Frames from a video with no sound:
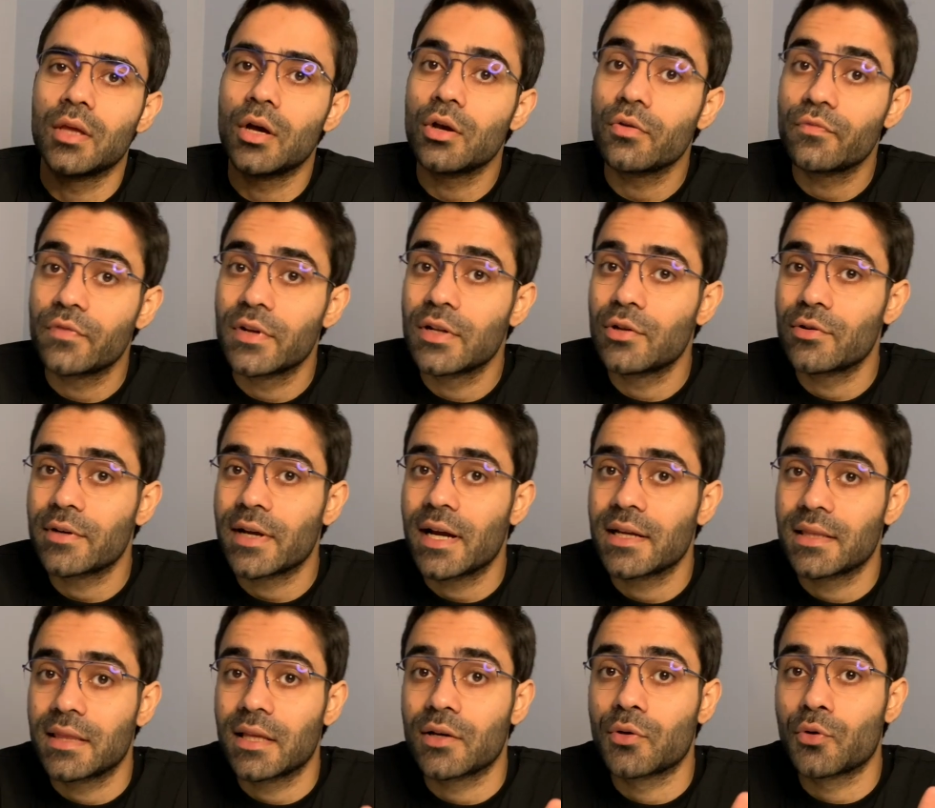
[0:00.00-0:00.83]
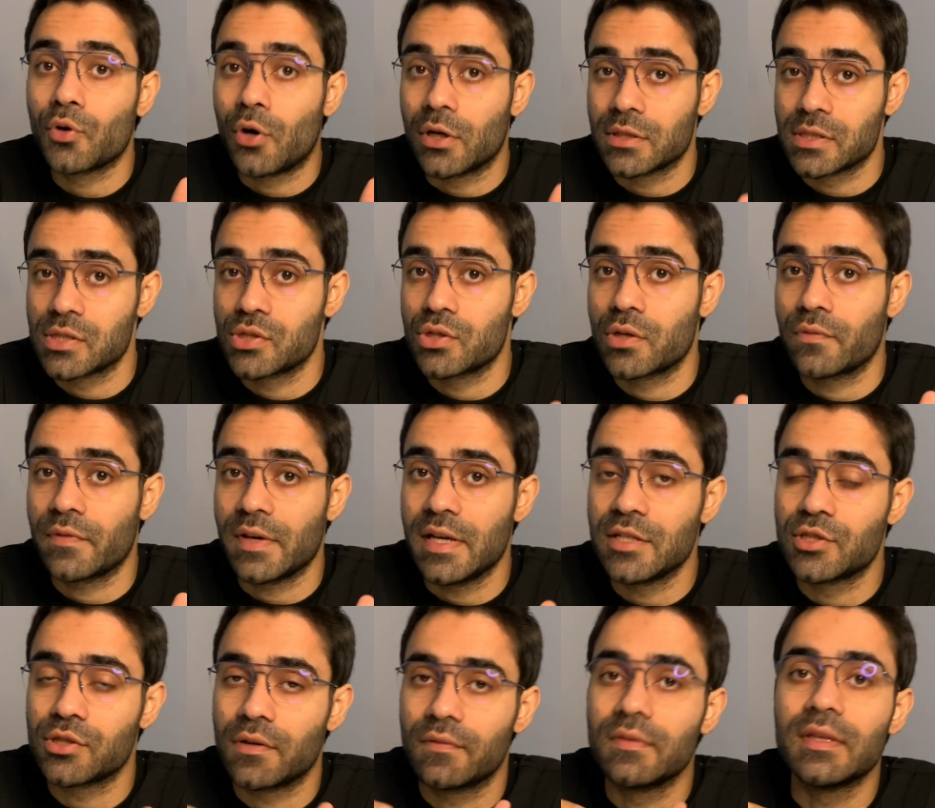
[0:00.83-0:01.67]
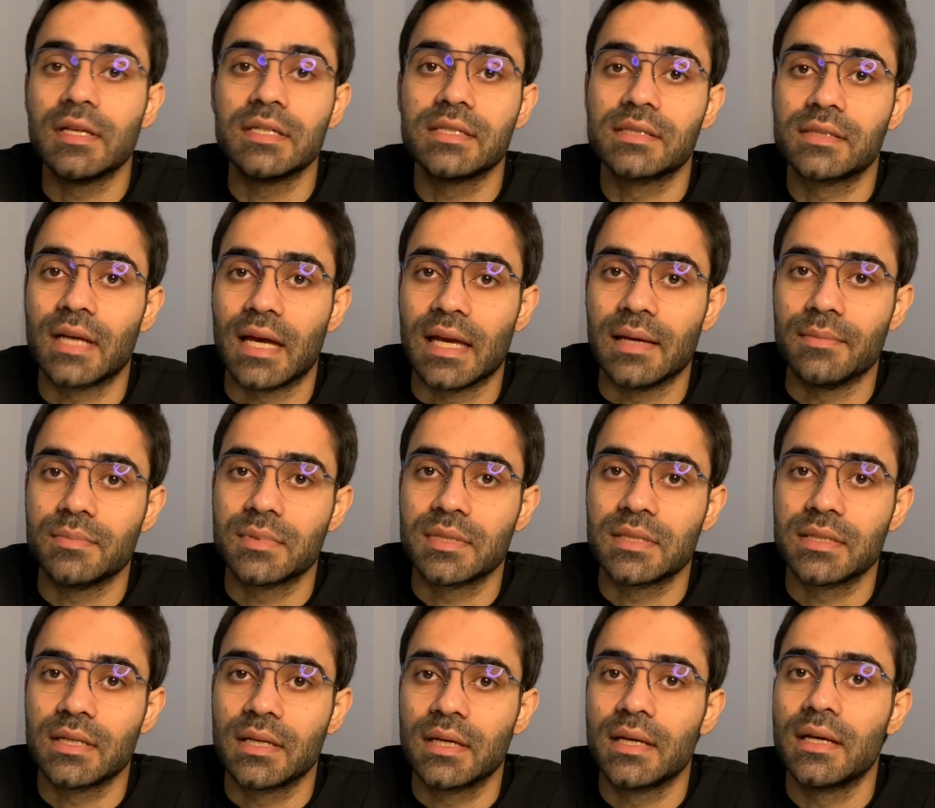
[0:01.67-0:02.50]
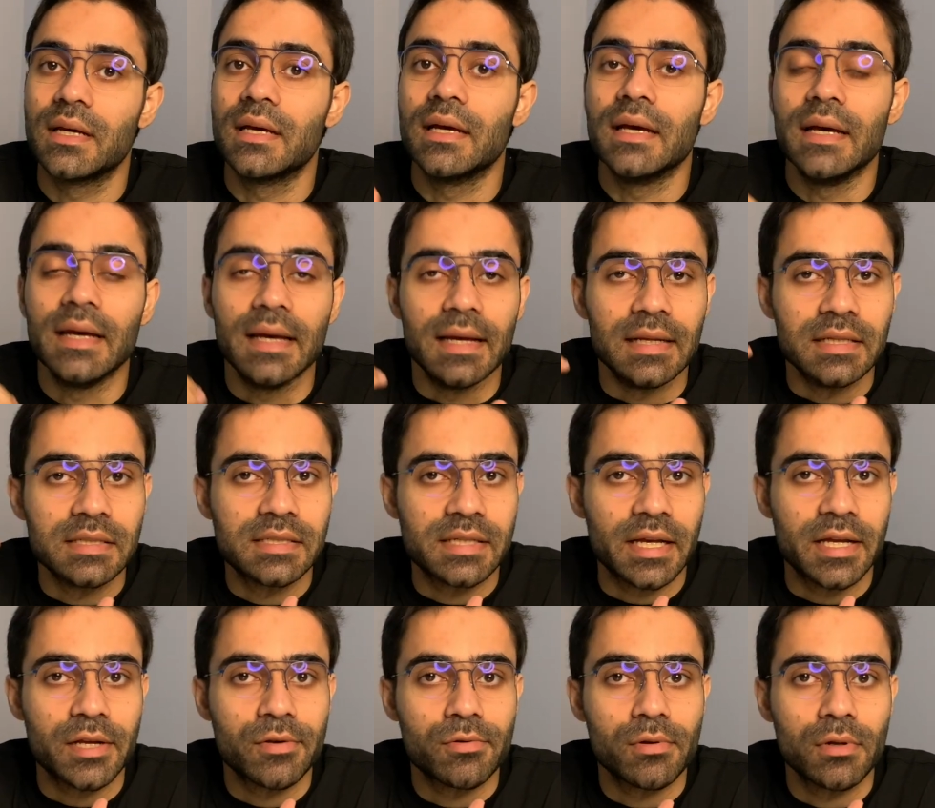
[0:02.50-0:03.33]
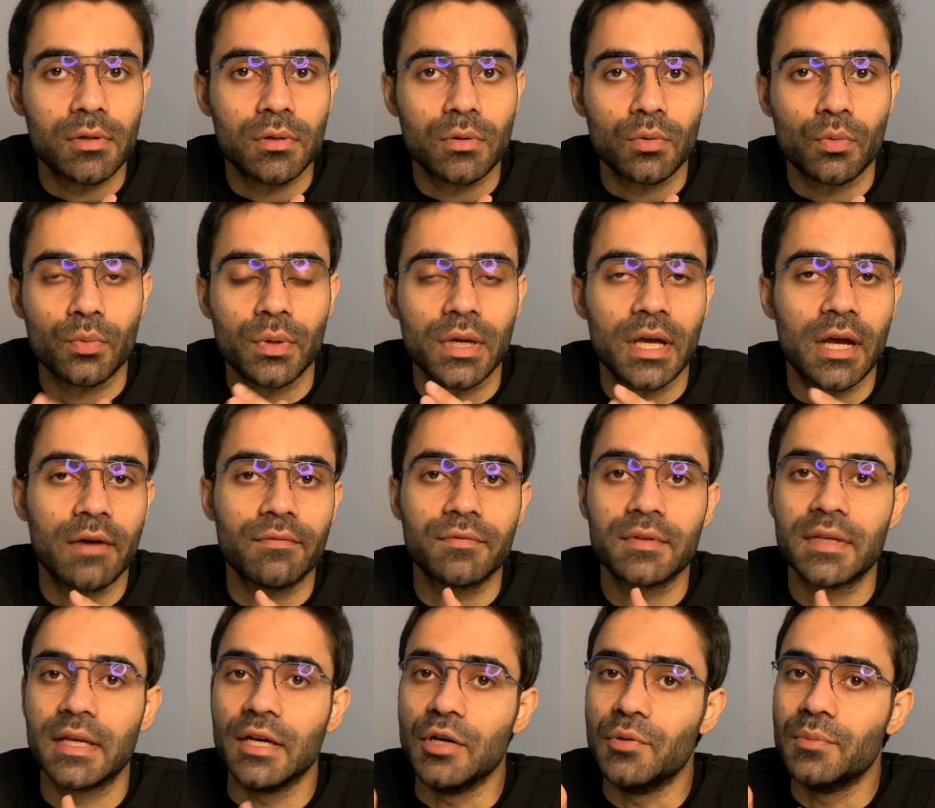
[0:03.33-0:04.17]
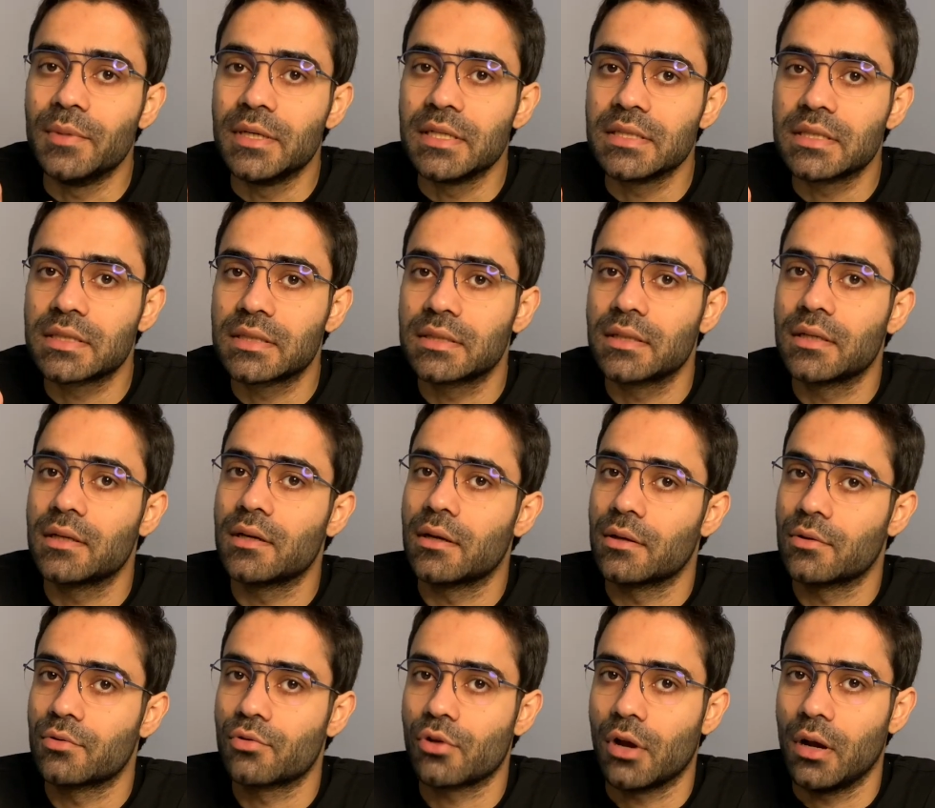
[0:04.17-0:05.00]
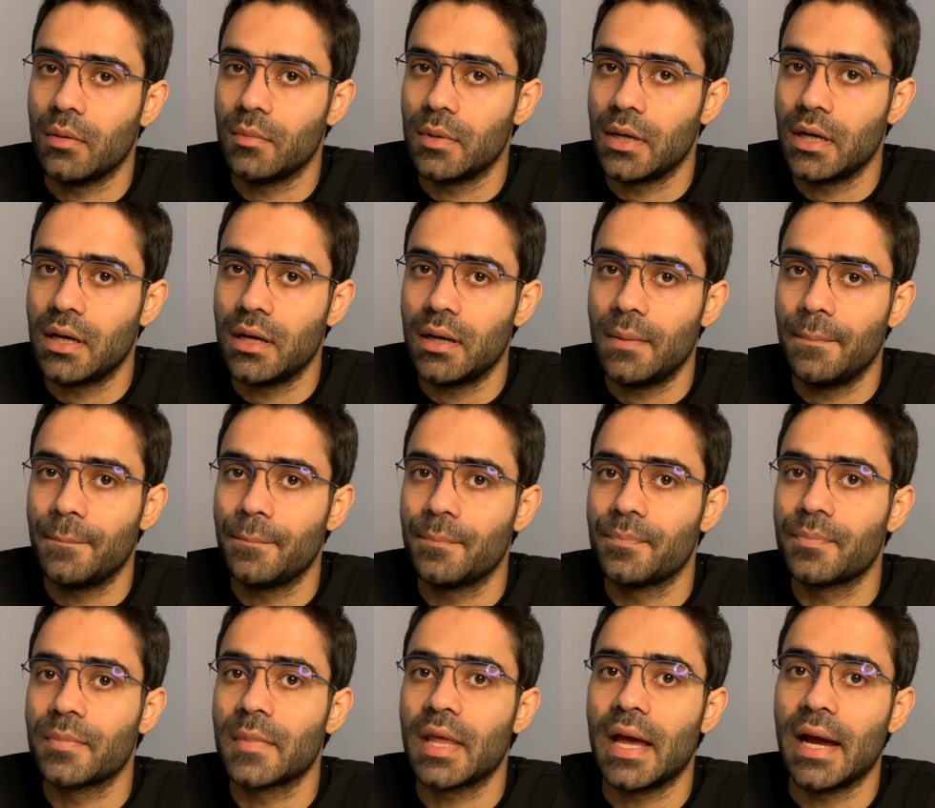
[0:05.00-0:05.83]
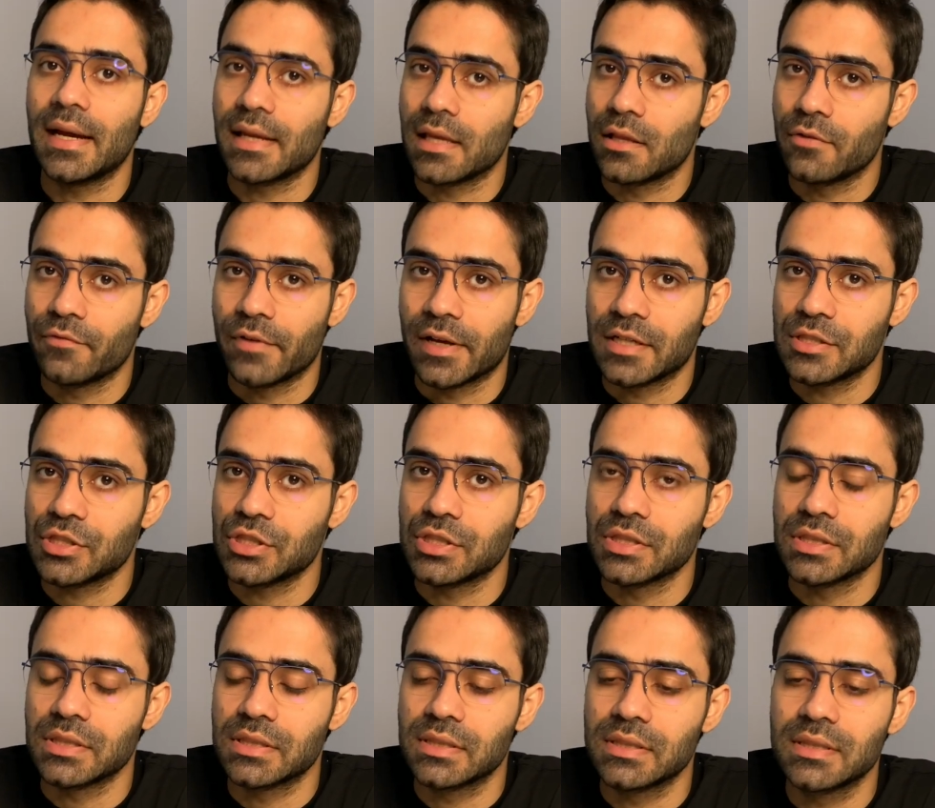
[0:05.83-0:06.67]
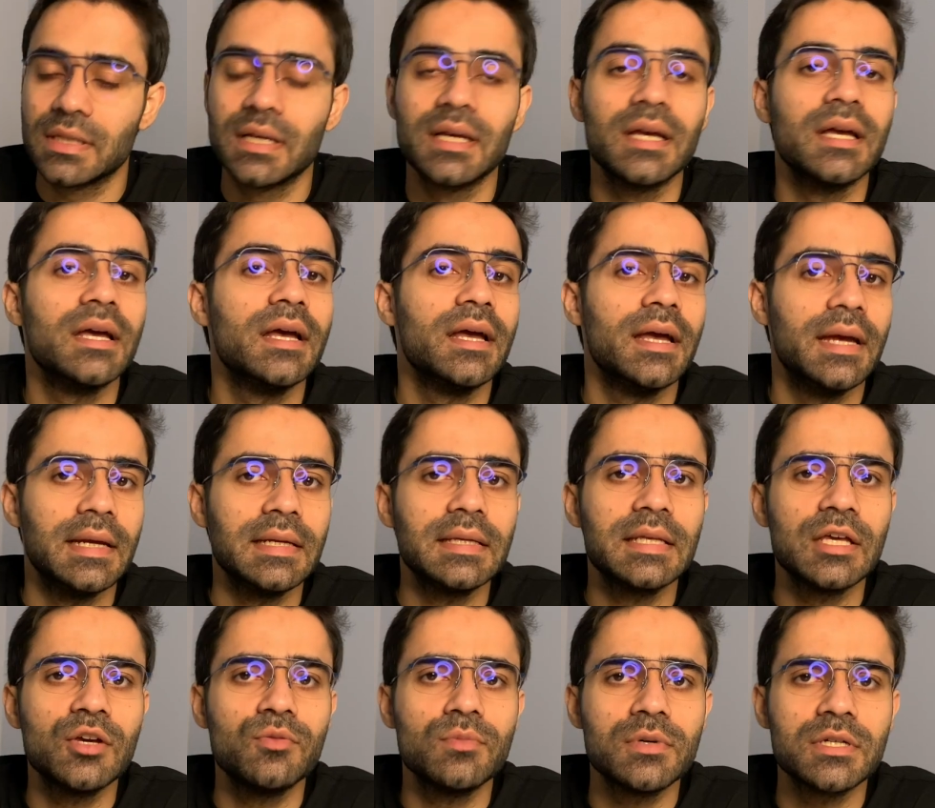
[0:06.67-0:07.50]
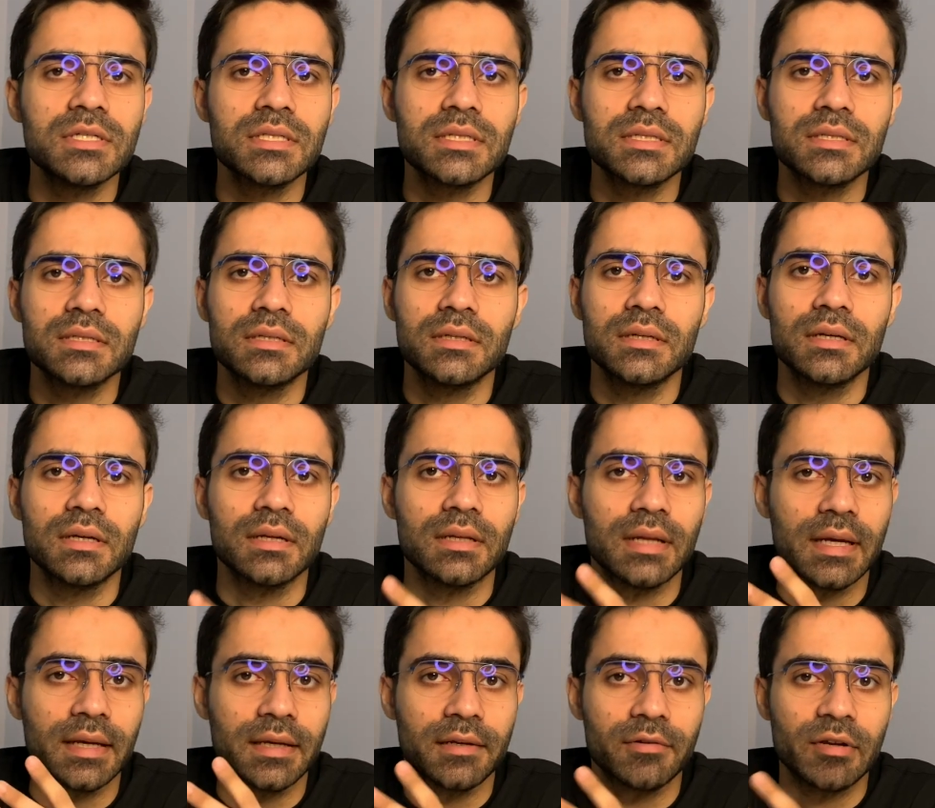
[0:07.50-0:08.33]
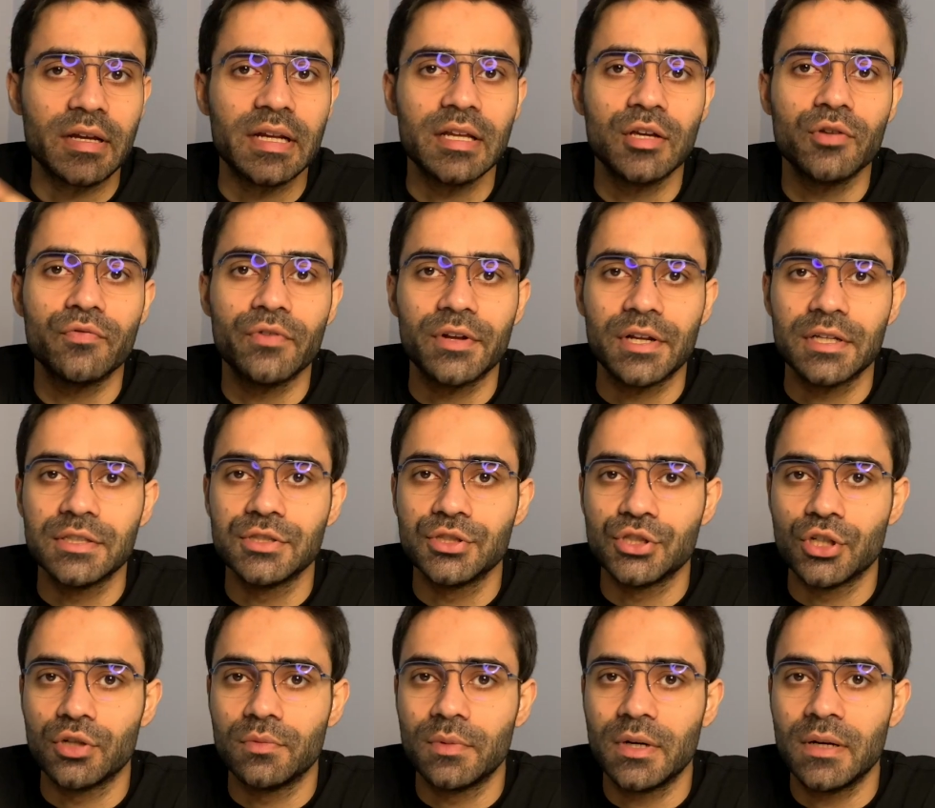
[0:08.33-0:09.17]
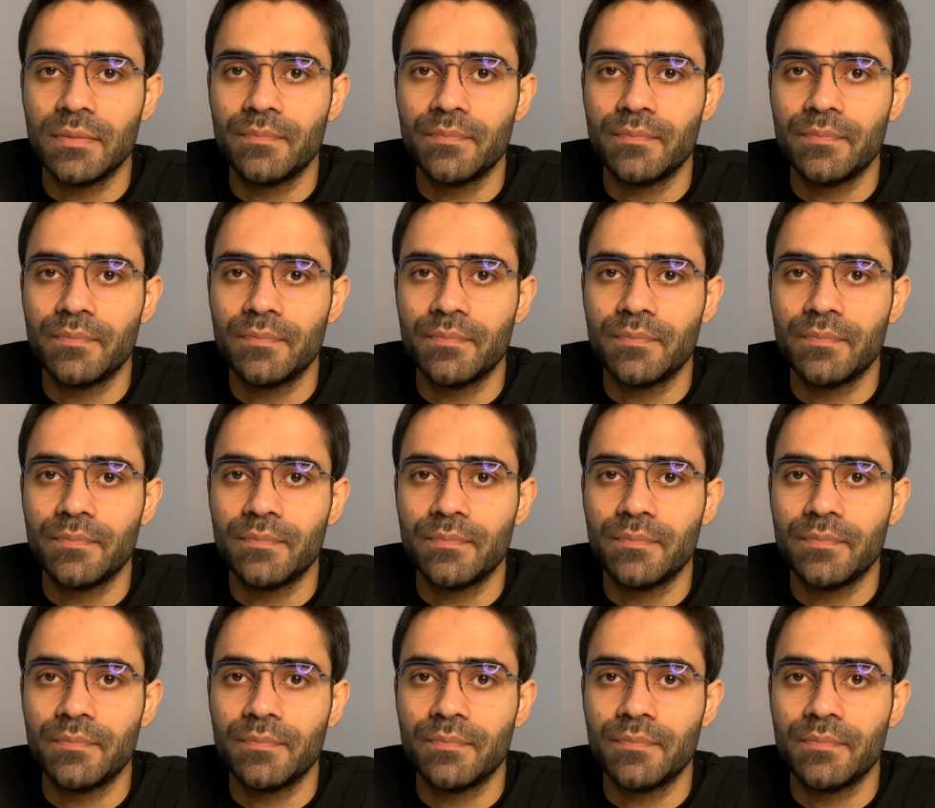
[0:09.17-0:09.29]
if we look at the causes of each of these types, in central we have tumors, trauma, and infections. In tumors like craniopharyngioma,